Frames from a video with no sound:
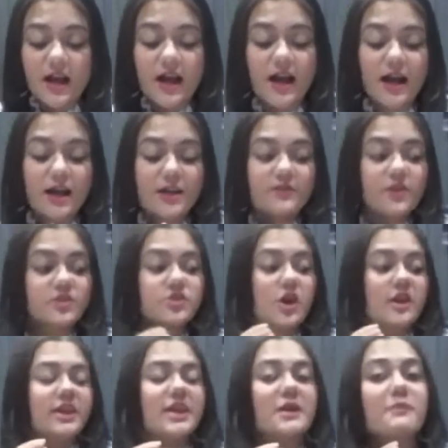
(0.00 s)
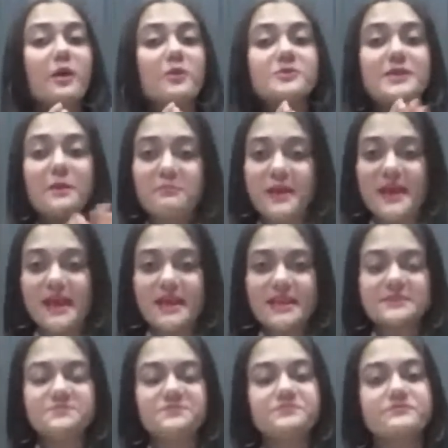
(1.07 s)
If you're talking about the
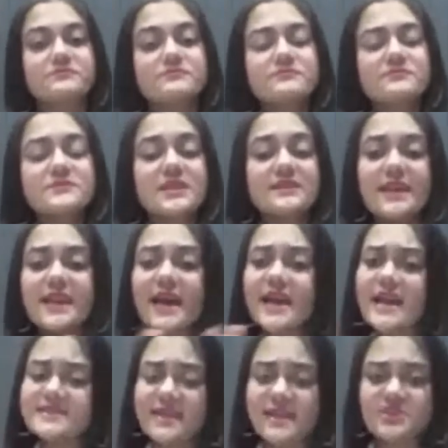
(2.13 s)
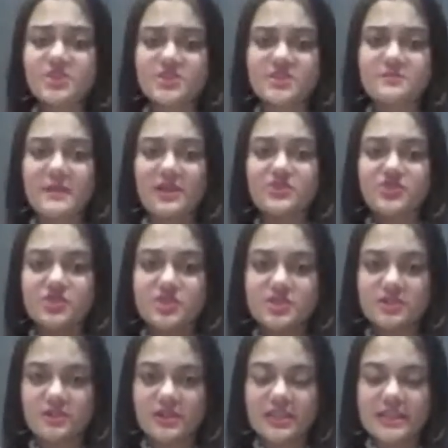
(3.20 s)
bale, as I just
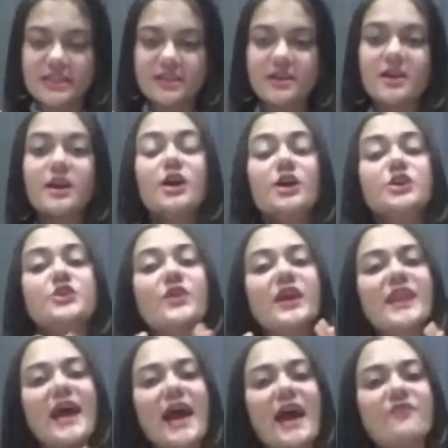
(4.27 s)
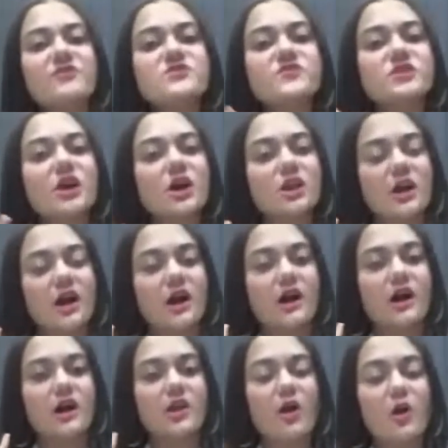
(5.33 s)
mentioned earlier, you can have it with
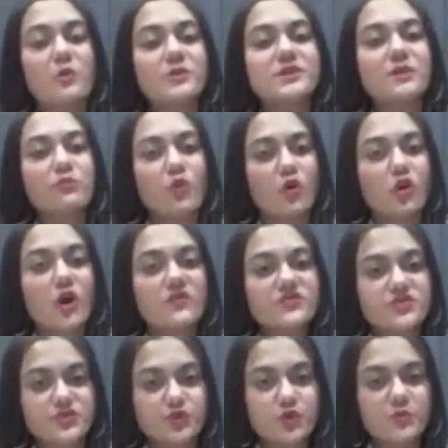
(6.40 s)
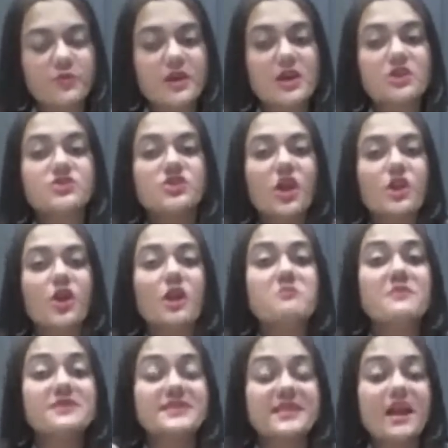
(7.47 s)
along with a bowl of soup. So you're
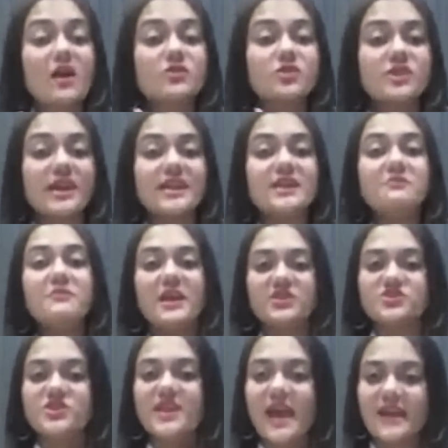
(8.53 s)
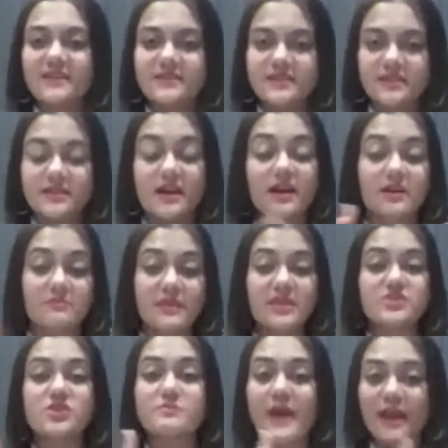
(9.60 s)
not missing out on any major
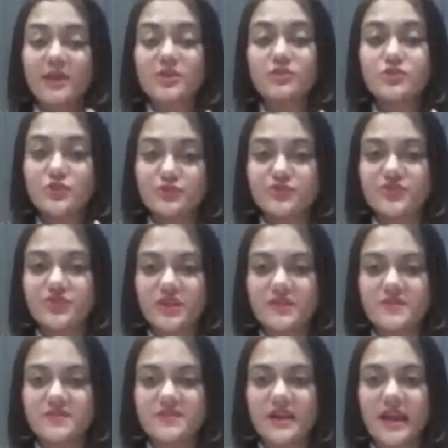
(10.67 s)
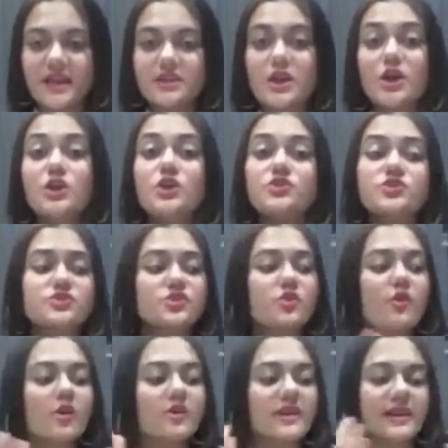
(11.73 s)
macronutrients, right? You just
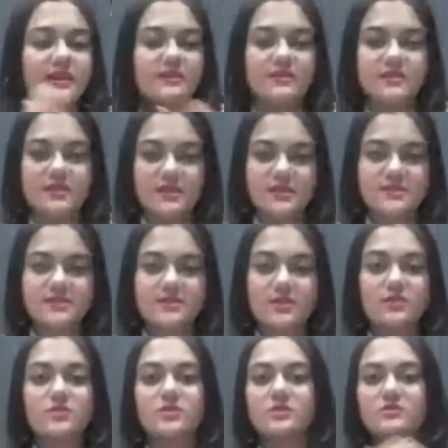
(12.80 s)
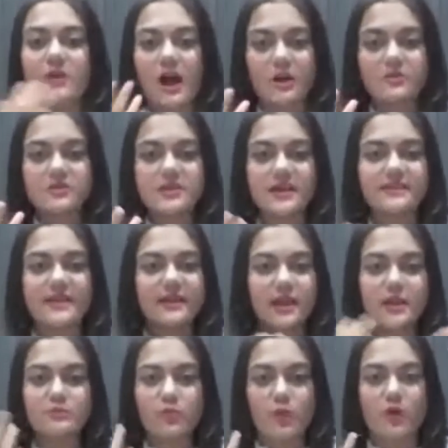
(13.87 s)
don't want to eat this throughout and then
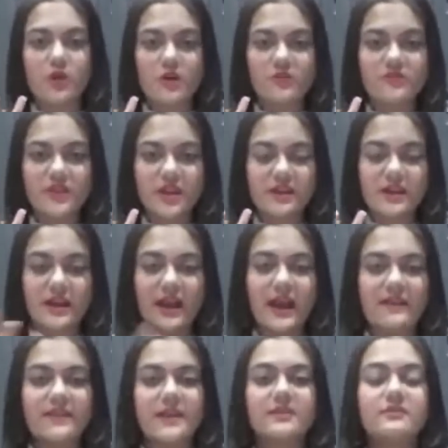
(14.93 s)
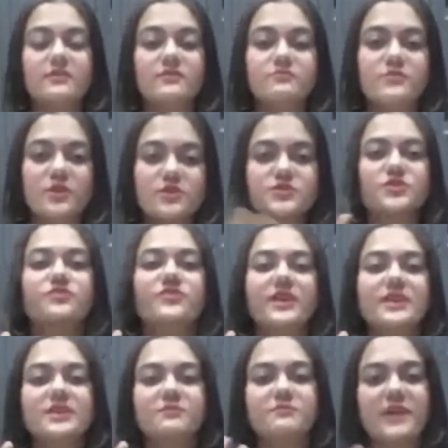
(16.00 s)
get bored of it, and then because you
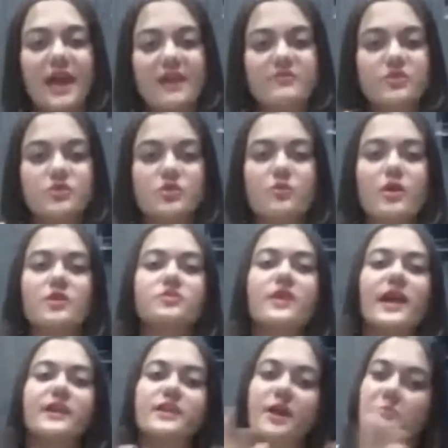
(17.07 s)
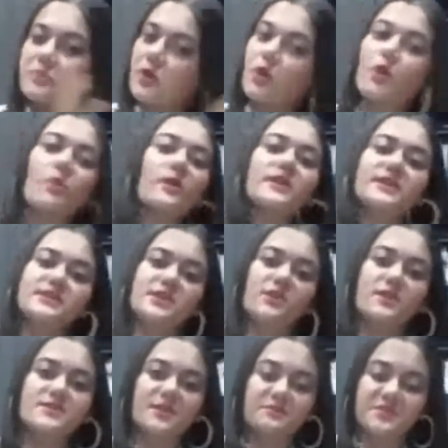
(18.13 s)
feel deprived, you don't want to end up
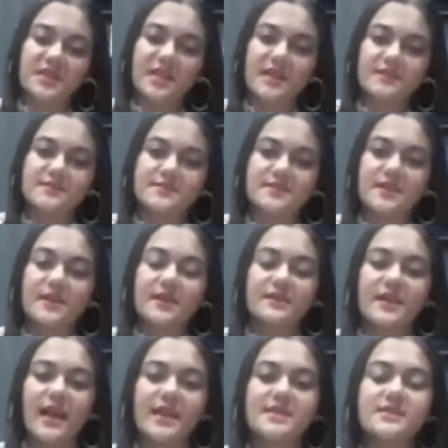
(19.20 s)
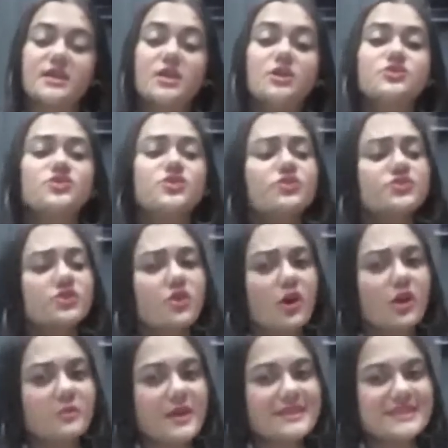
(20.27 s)
overeating on something else, right? So you should
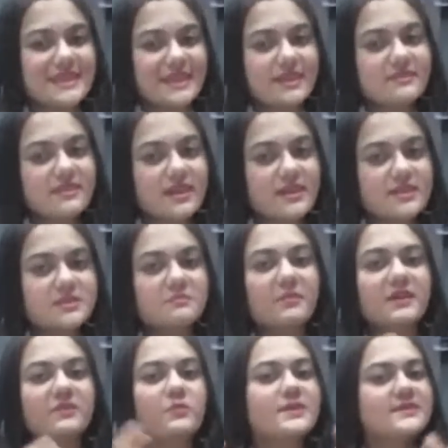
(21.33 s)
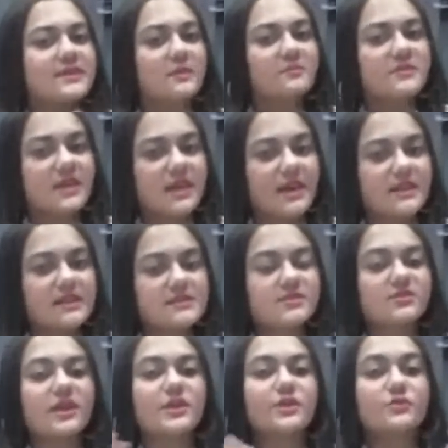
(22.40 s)
always eat this, but with something else,
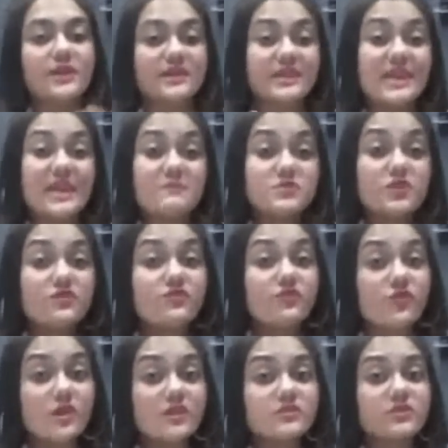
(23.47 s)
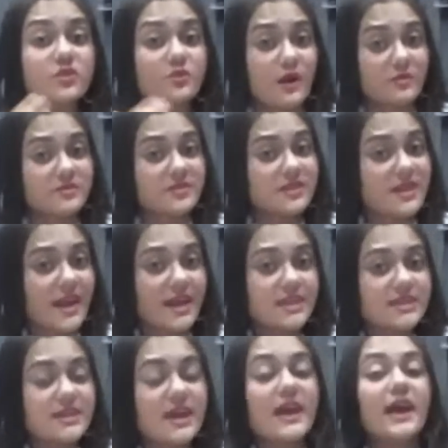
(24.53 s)
so that it keeps you full throughout the
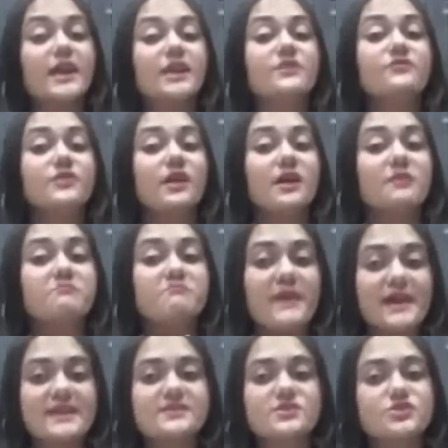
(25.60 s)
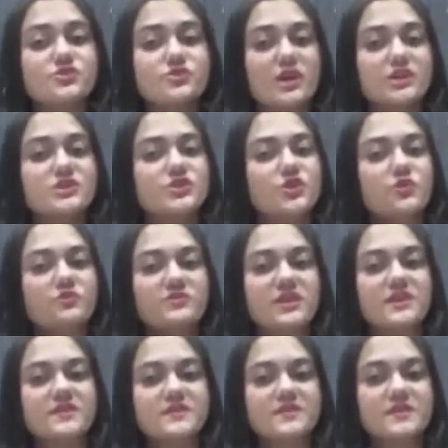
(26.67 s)
night. And it's best to consume
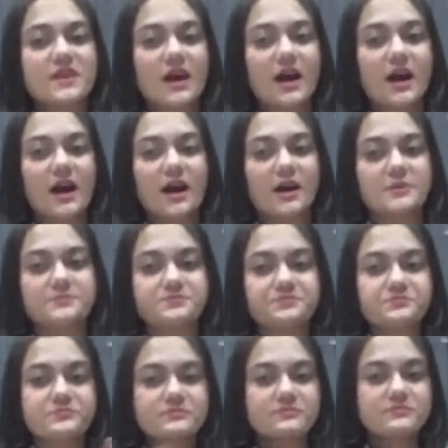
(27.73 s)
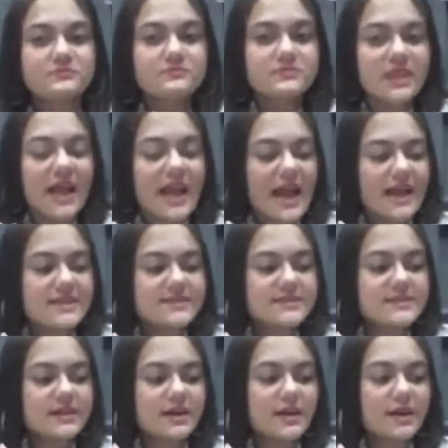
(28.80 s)
this
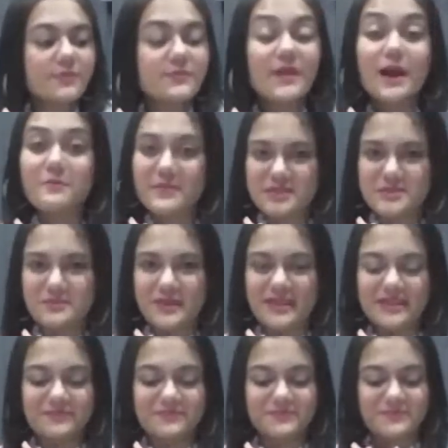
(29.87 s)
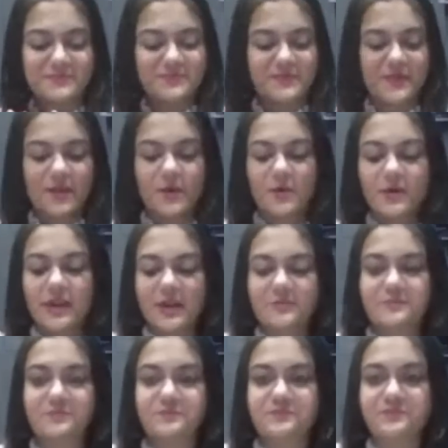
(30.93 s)
as a mid meal.
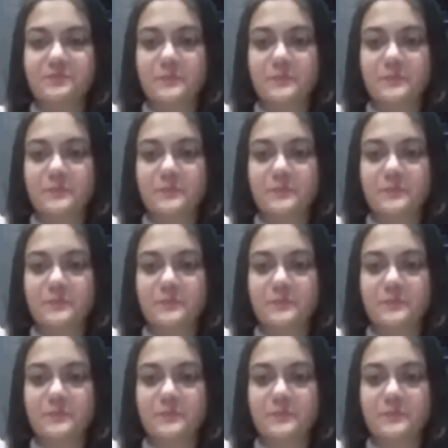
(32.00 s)
Okay.